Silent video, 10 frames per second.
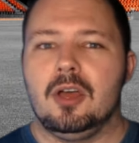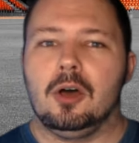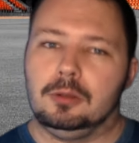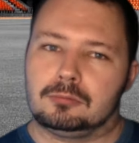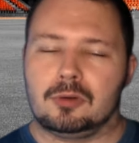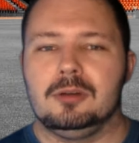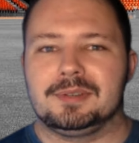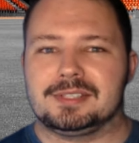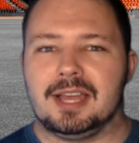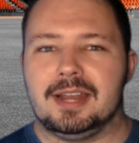On the Roma
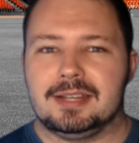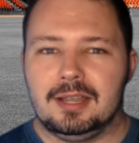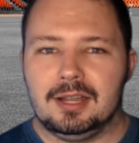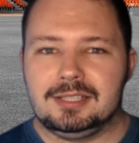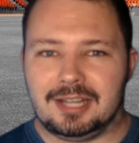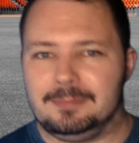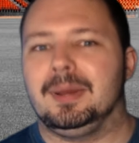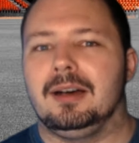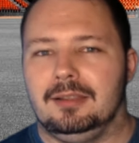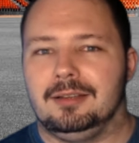side,
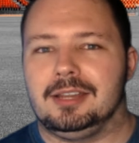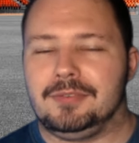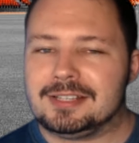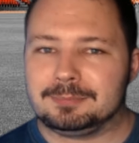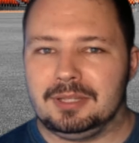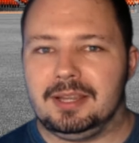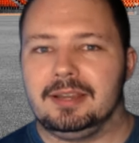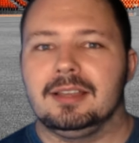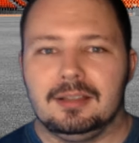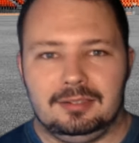Dybala, if he's
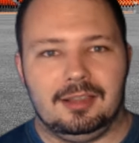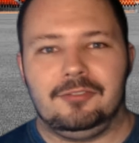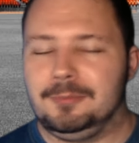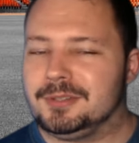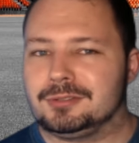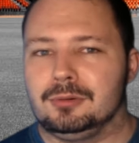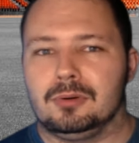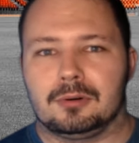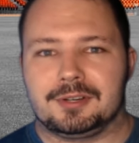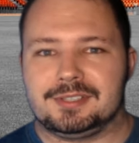playing, love him to
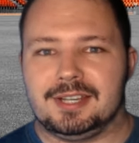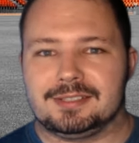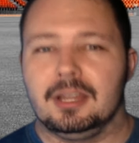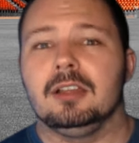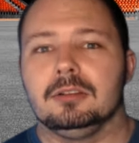score or assist.